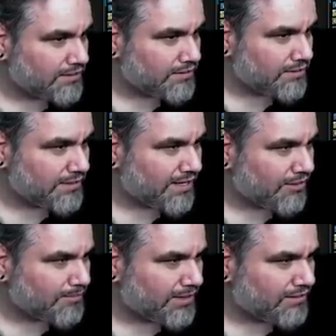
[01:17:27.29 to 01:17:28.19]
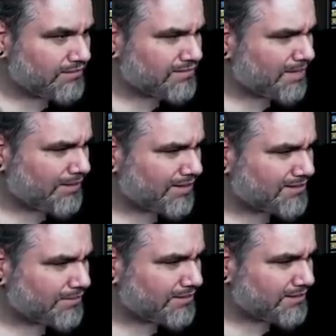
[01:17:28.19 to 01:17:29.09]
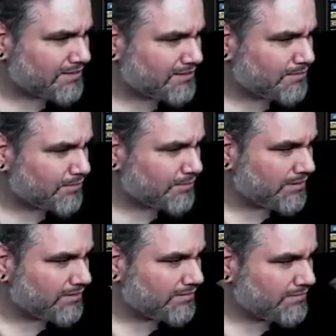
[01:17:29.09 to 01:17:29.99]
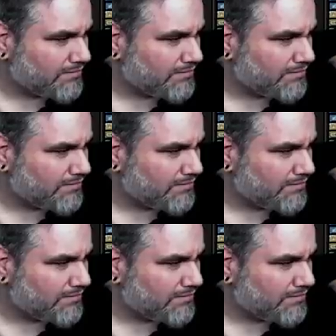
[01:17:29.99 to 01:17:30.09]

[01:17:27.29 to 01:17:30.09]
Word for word: because you didn't counter my Snapcaster Mage. That's super weird.